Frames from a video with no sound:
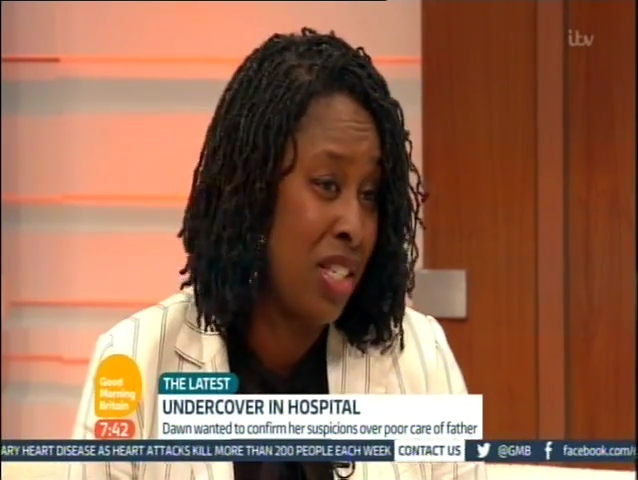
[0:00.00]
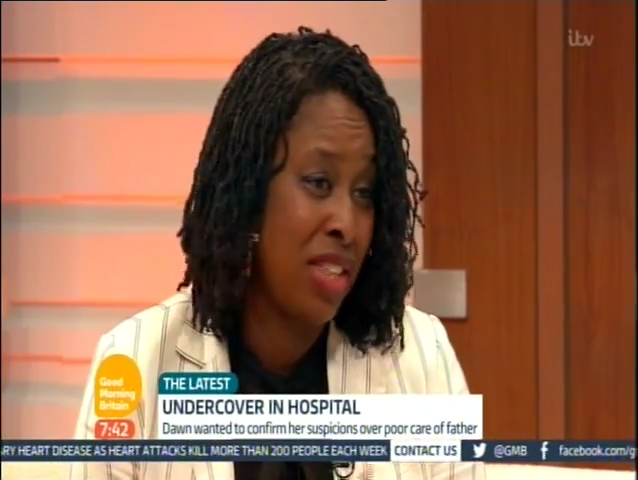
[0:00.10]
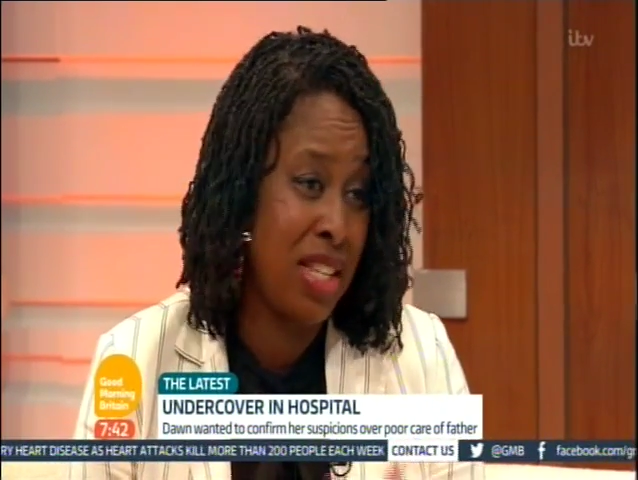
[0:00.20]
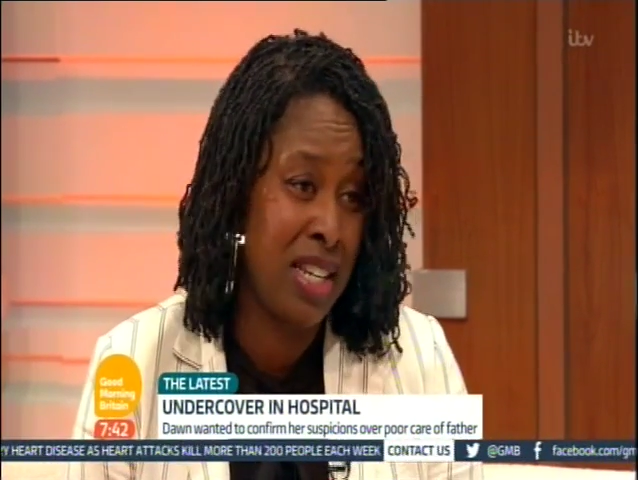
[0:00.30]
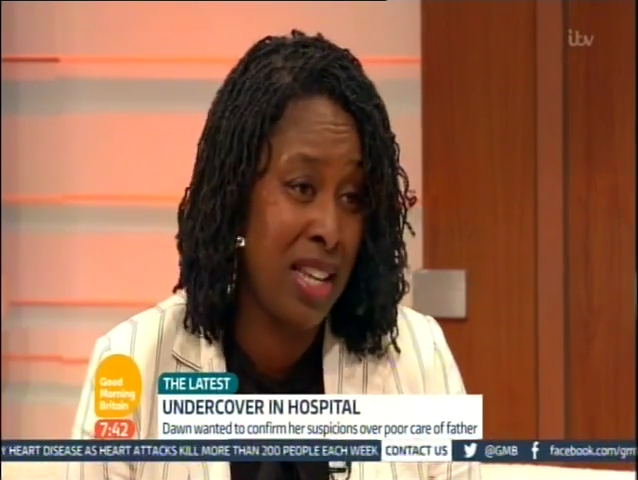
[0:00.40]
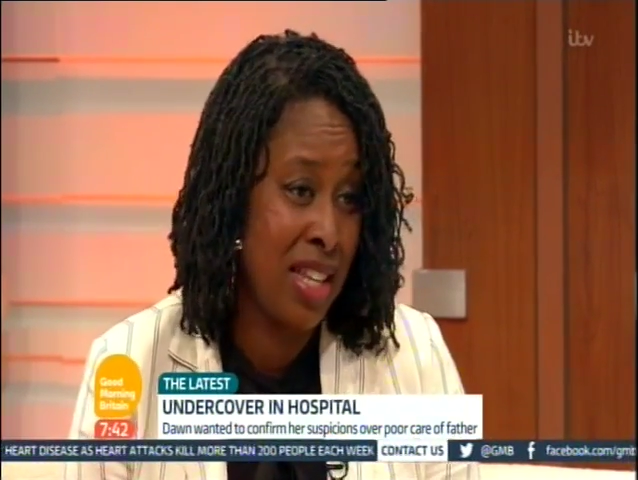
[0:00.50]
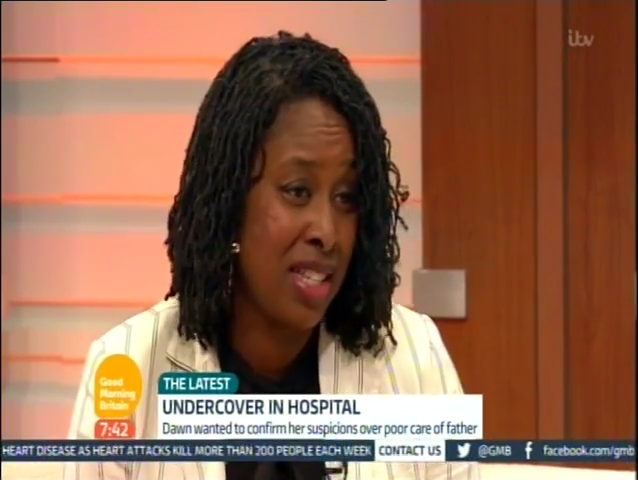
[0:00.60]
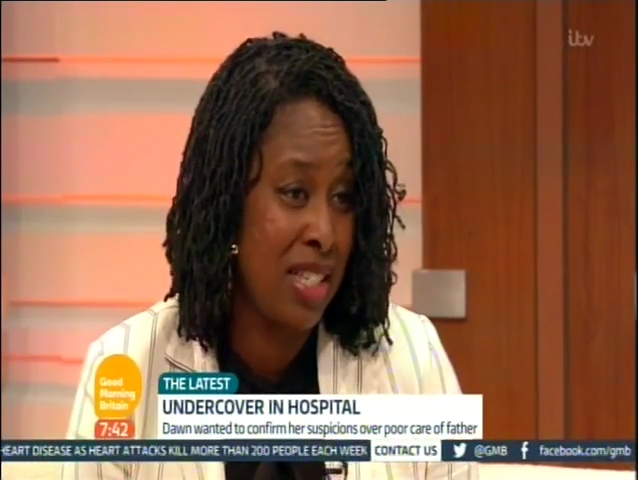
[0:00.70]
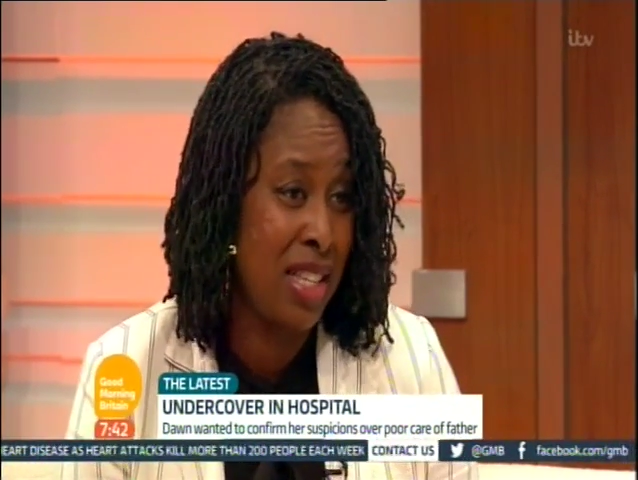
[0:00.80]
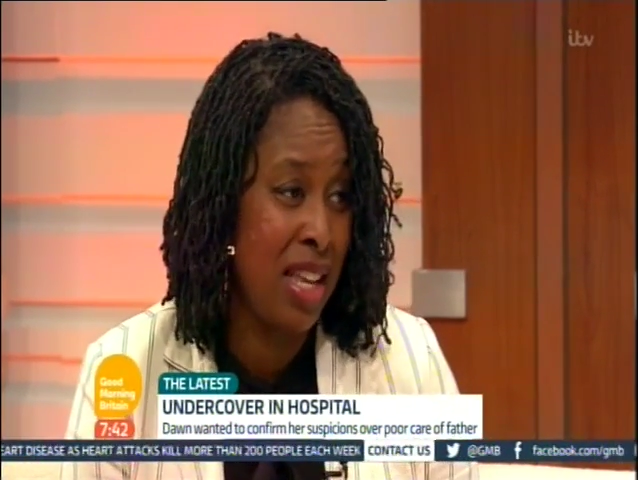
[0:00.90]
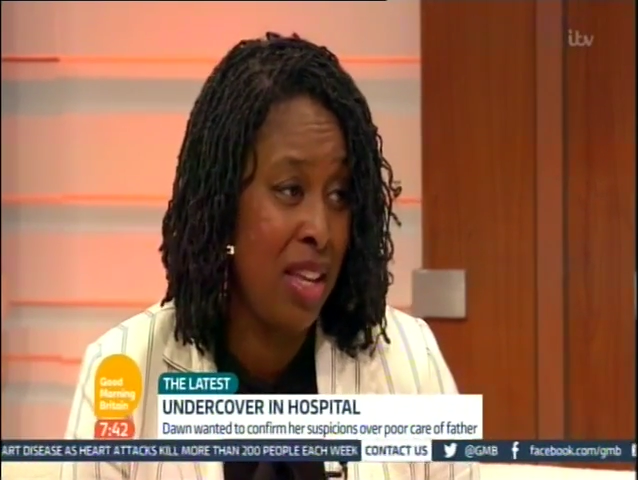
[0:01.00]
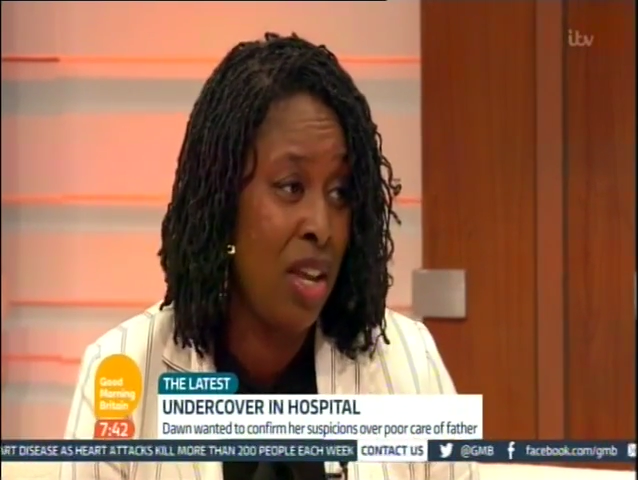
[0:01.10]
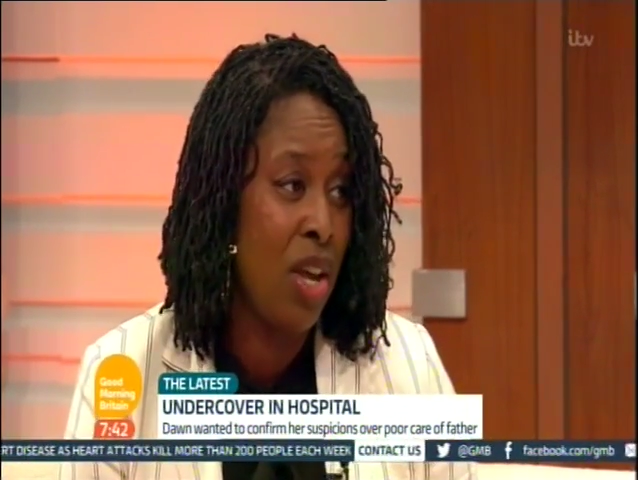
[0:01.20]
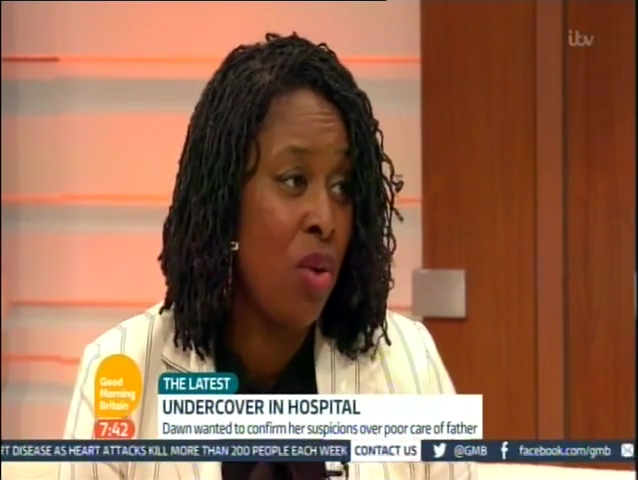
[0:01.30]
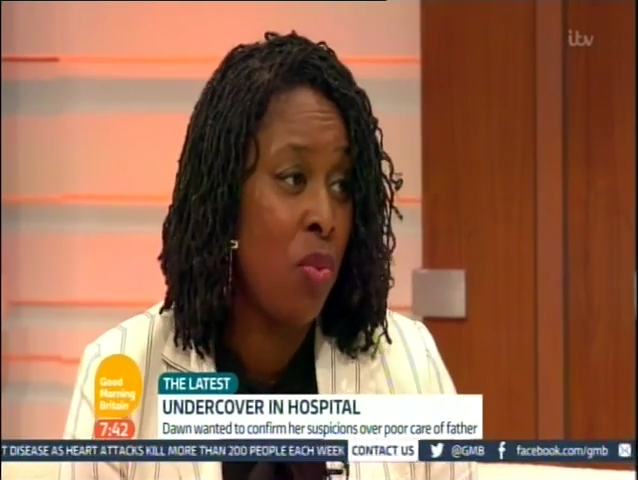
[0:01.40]
so they didn't get to see
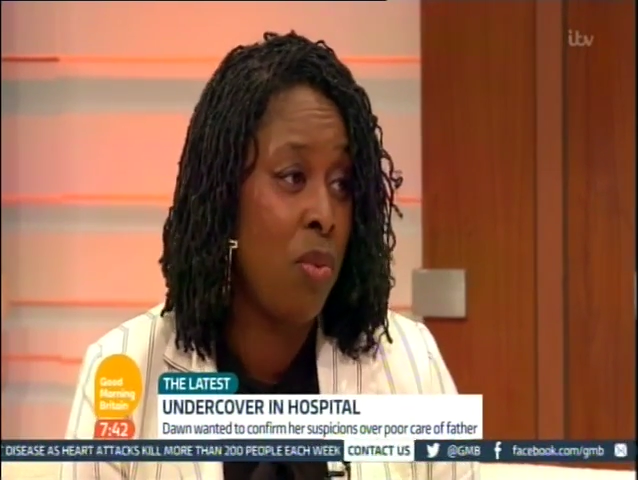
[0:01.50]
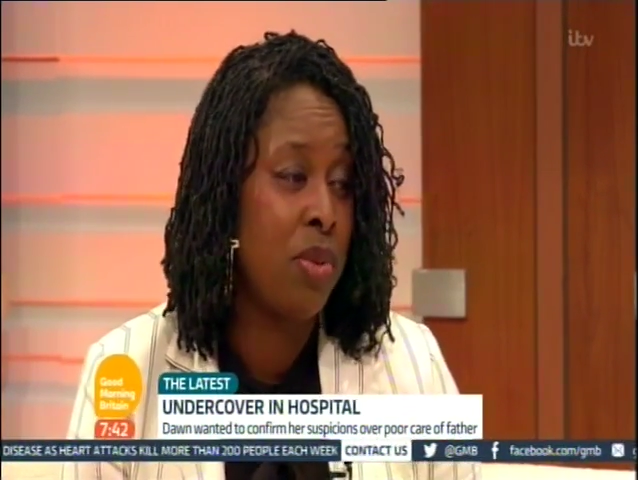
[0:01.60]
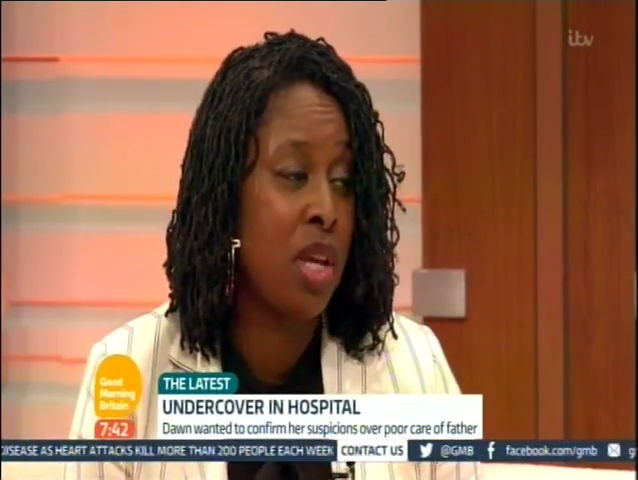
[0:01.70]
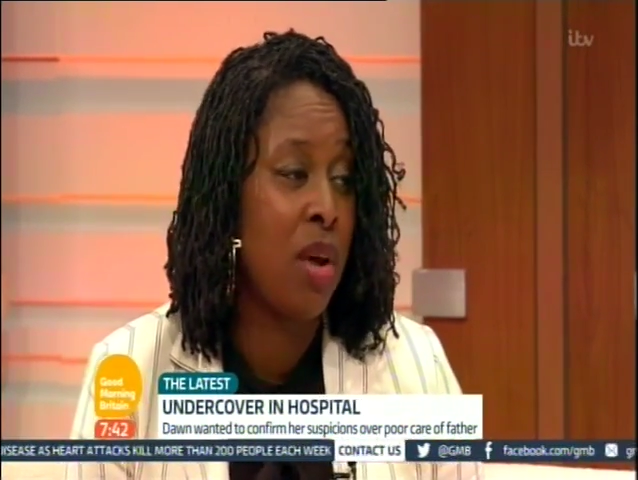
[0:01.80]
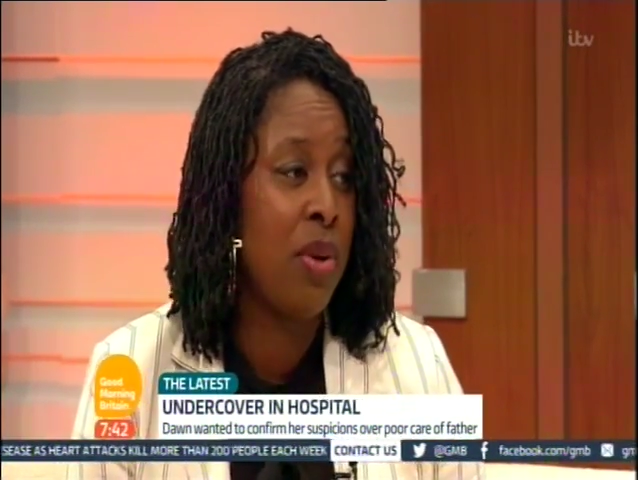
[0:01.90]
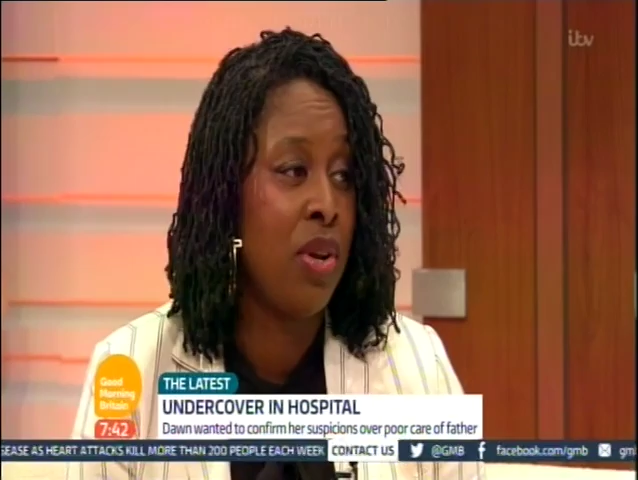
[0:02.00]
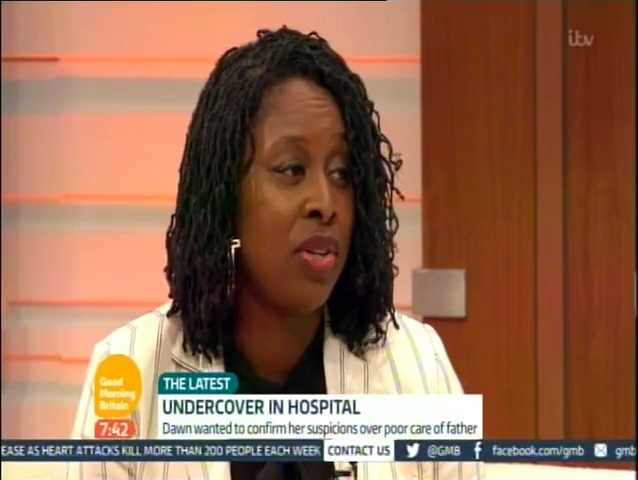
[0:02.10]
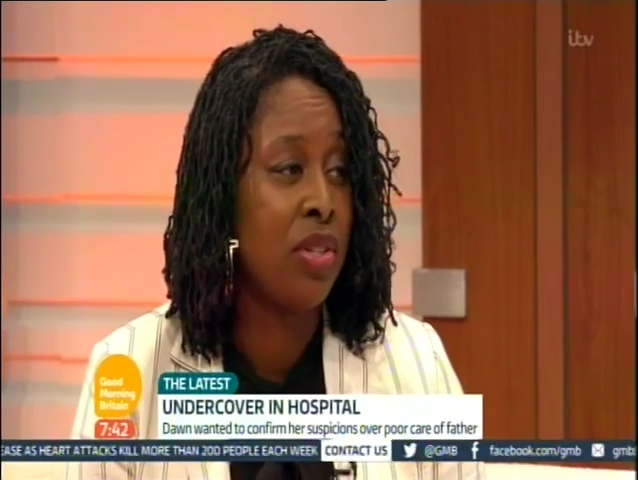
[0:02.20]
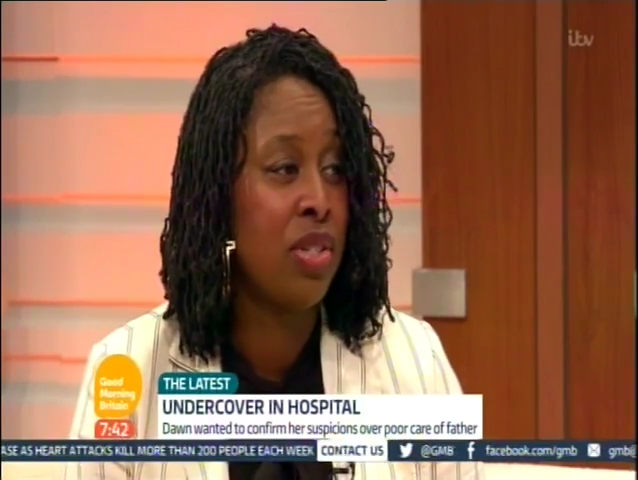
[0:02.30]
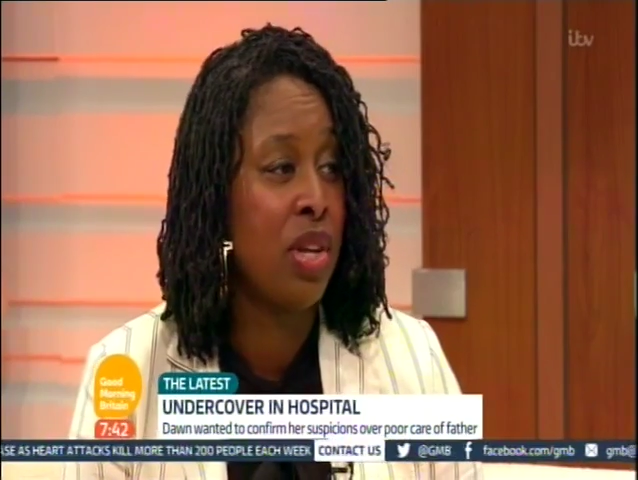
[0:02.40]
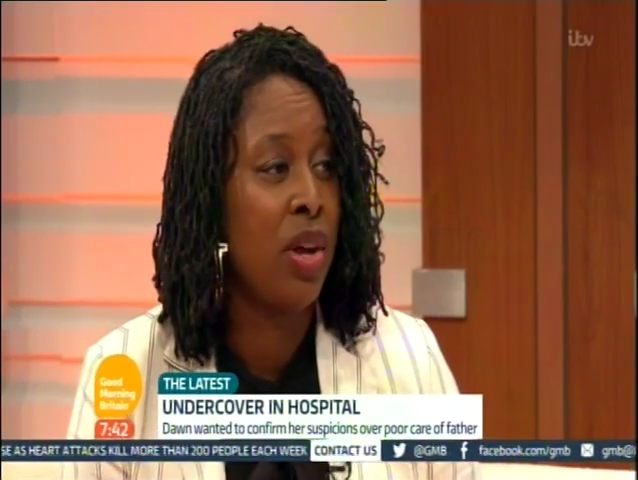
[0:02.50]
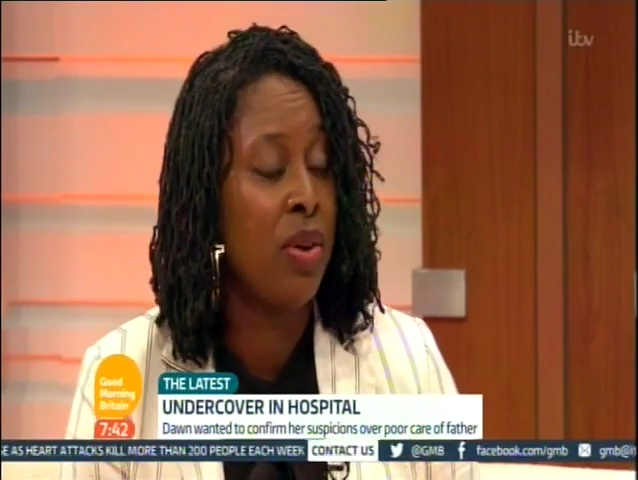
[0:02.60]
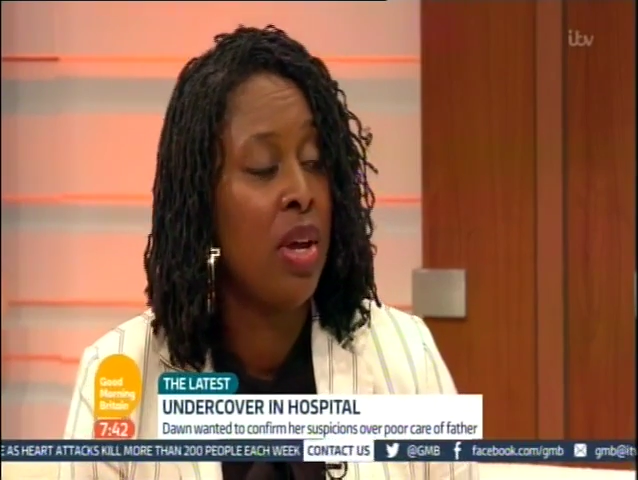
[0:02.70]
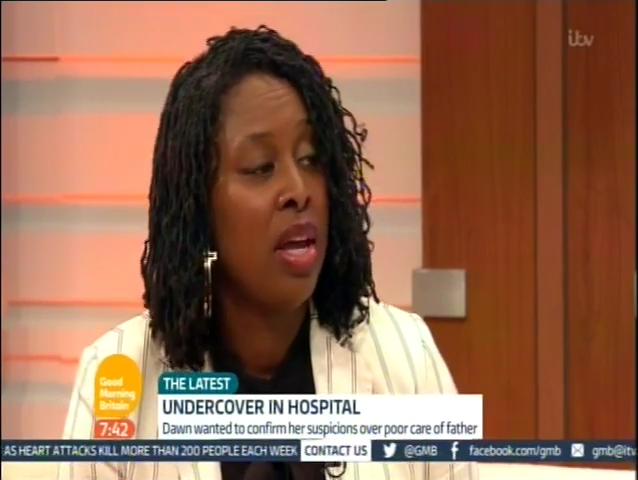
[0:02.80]
what was going on. So